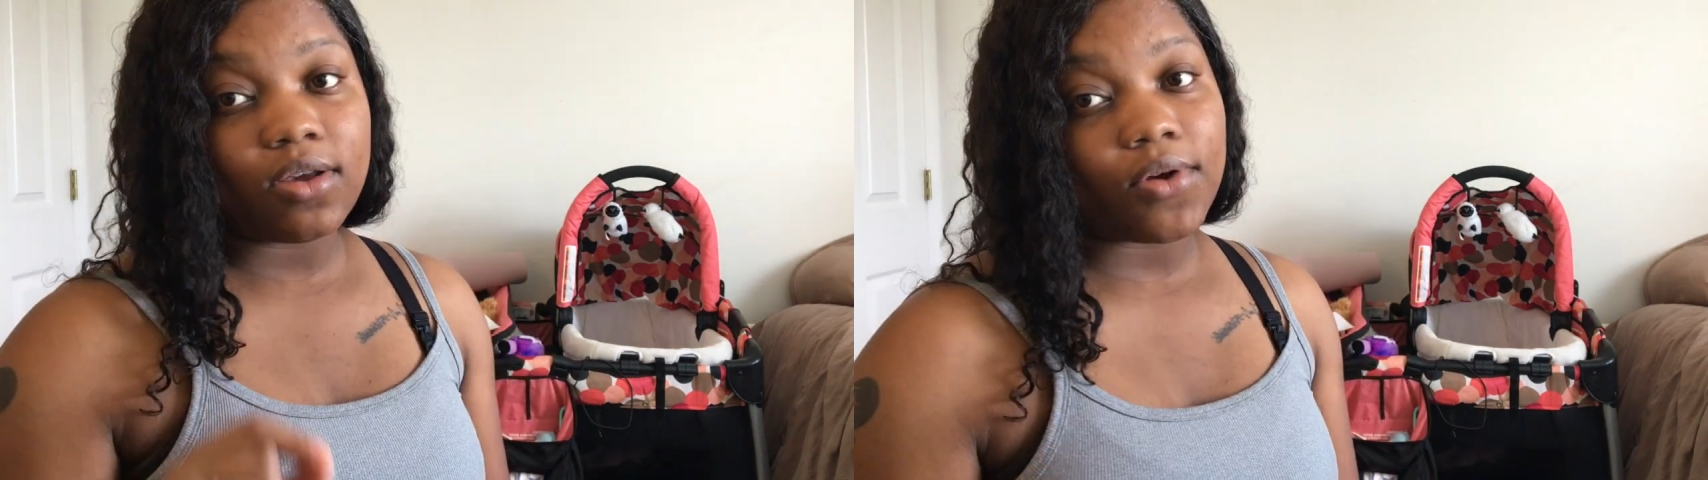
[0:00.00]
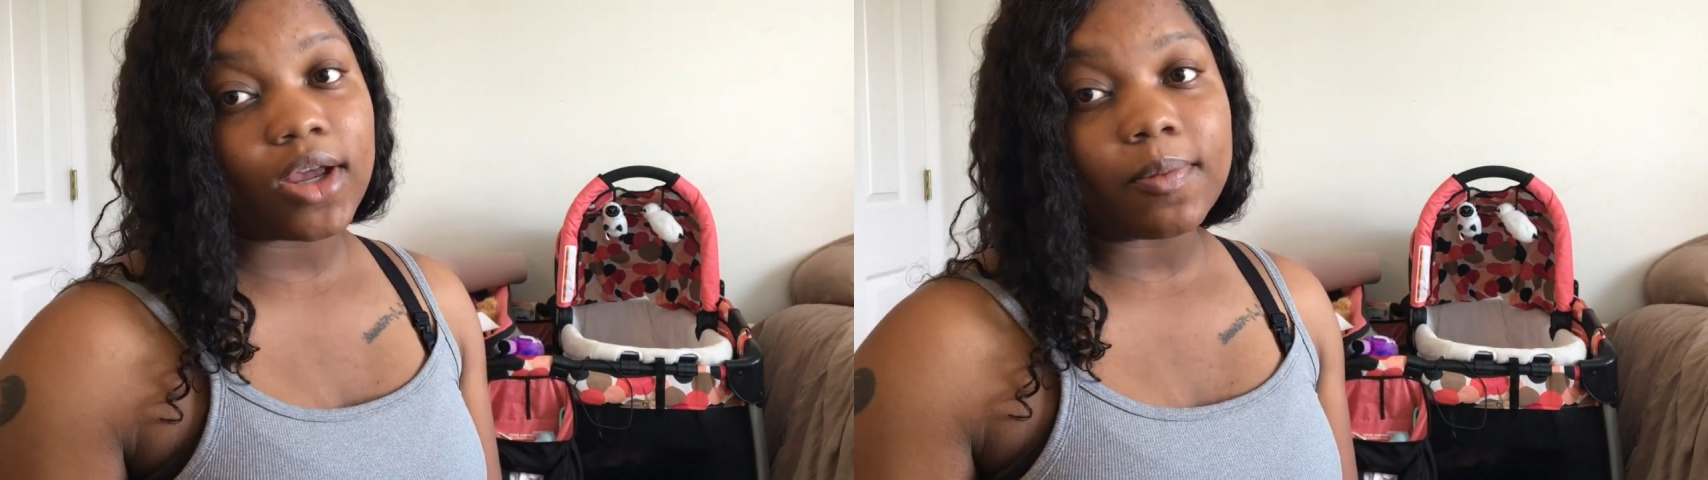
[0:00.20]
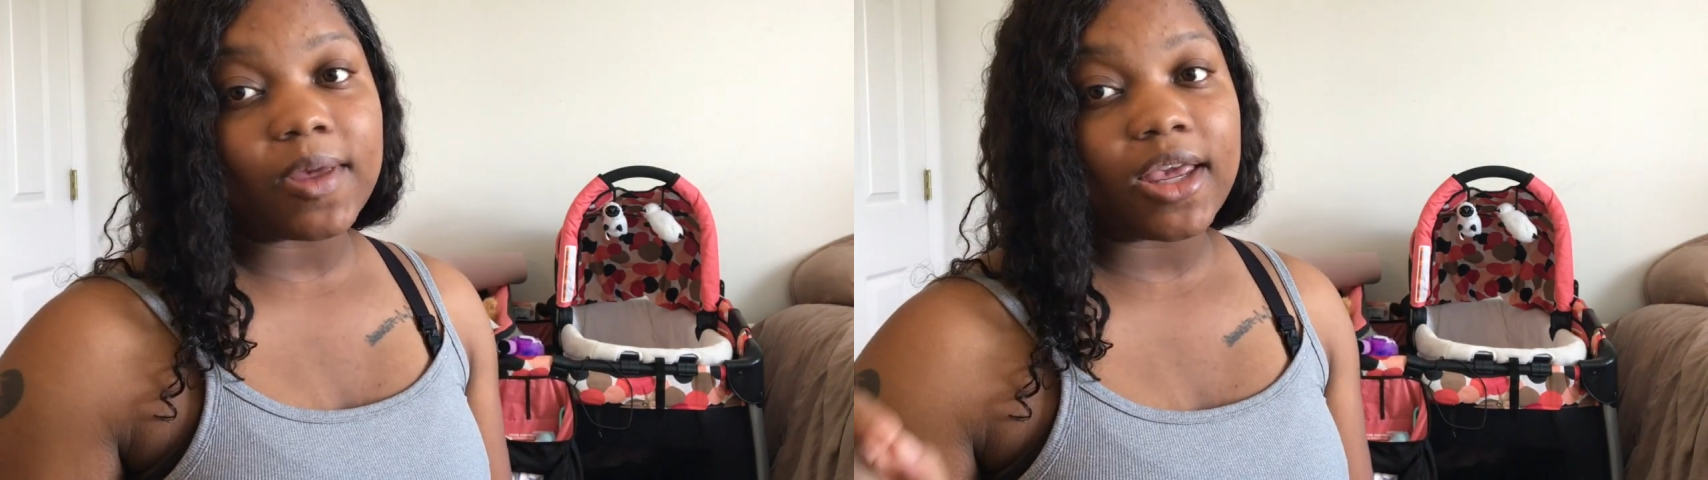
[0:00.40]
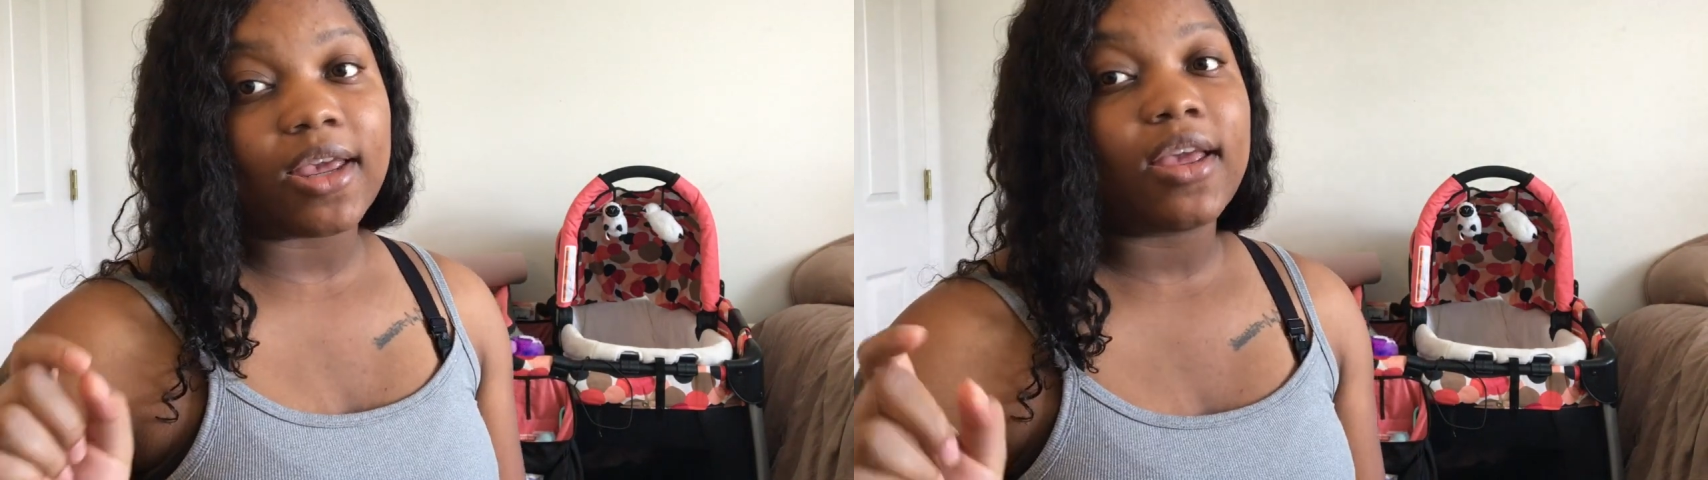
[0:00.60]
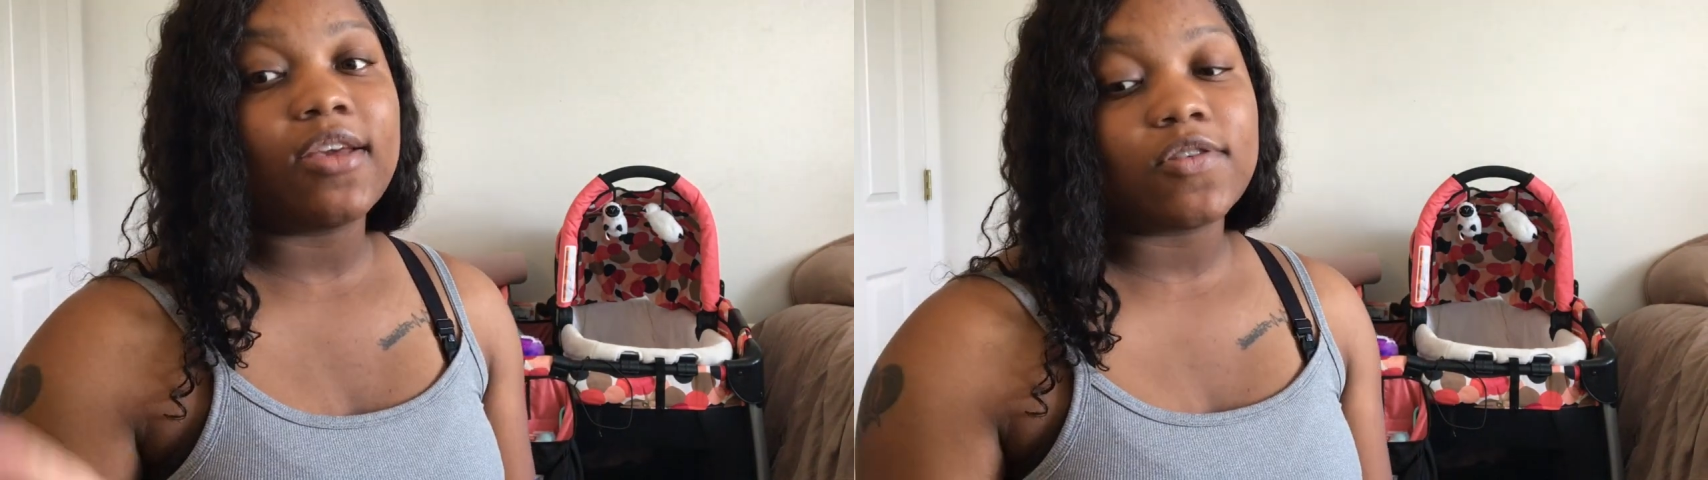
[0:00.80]
recommend
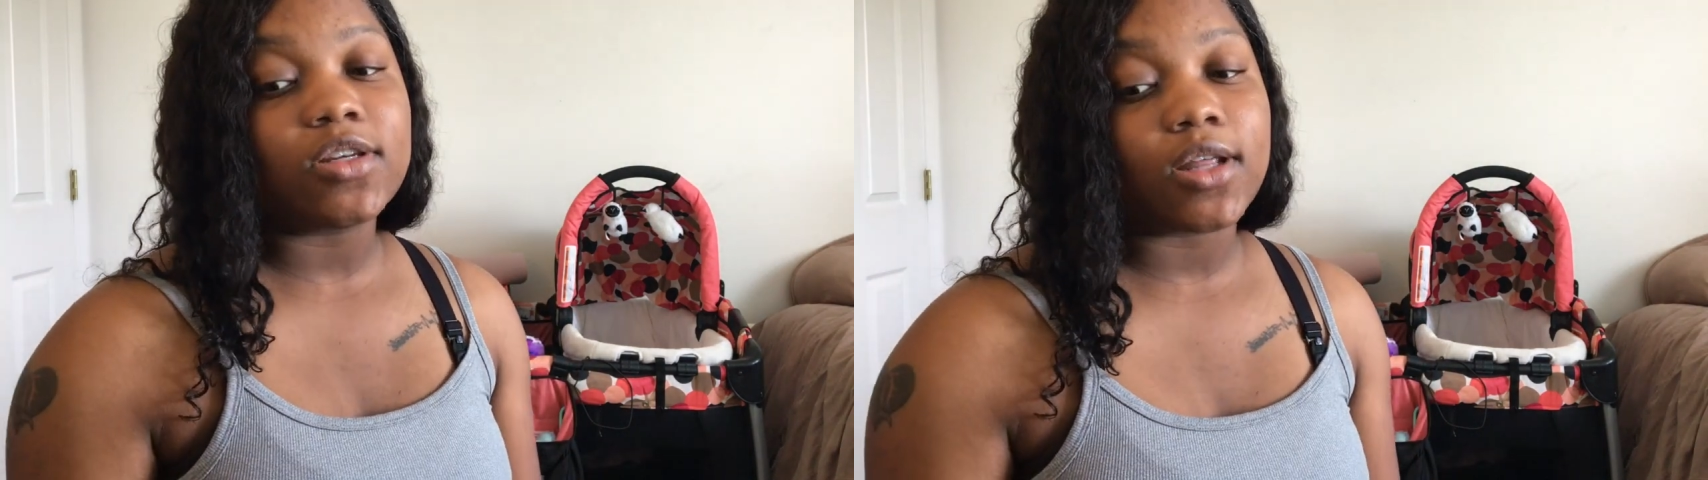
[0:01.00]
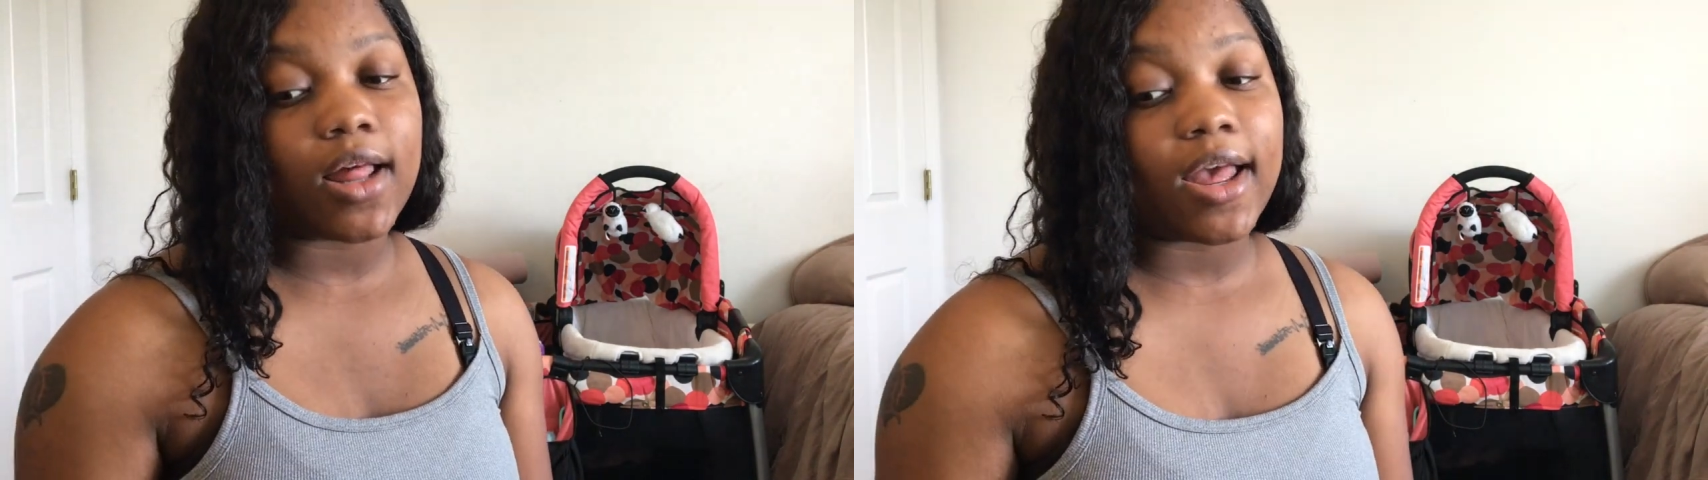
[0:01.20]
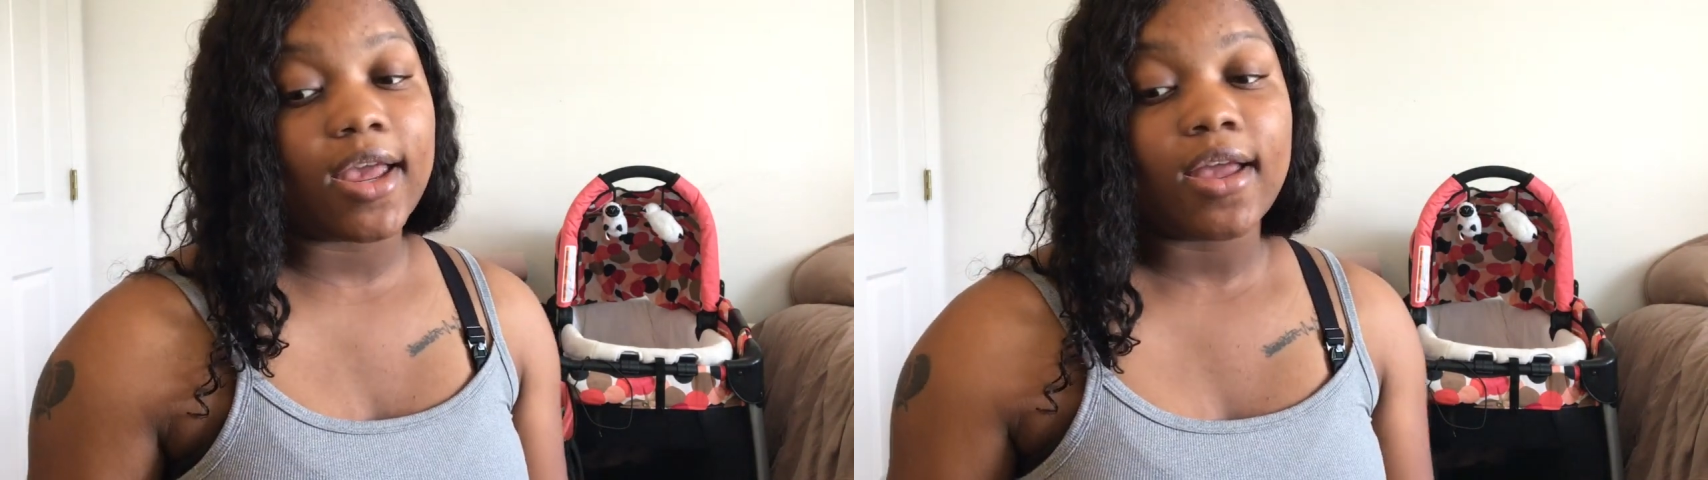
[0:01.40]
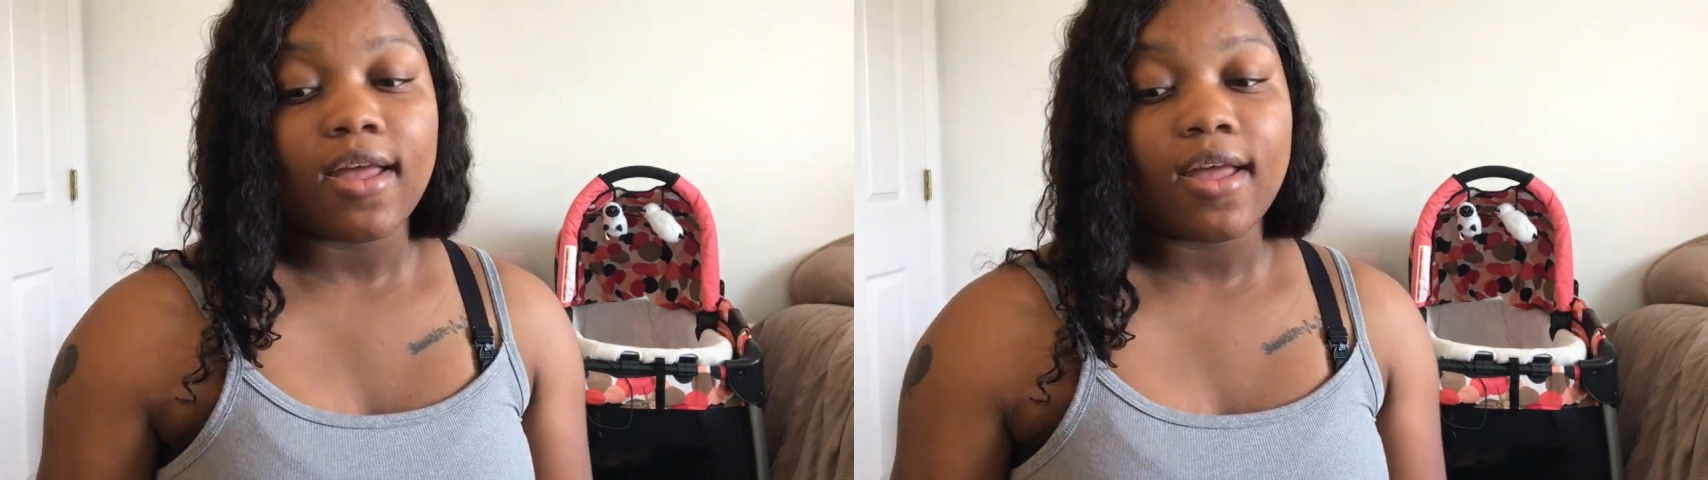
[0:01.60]
Invisalign.